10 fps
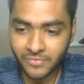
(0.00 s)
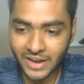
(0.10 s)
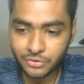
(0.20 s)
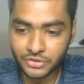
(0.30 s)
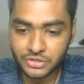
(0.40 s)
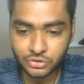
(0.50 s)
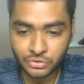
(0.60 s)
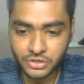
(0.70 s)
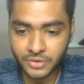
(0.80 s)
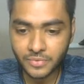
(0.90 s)
value is
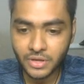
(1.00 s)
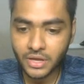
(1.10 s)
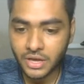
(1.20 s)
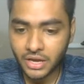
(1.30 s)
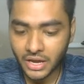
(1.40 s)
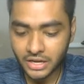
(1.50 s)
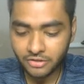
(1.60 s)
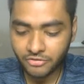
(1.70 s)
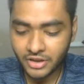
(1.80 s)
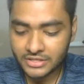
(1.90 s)
user, and
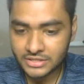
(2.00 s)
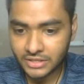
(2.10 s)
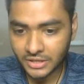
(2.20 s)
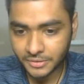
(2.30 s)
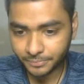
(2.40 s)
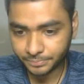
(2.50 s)
if I say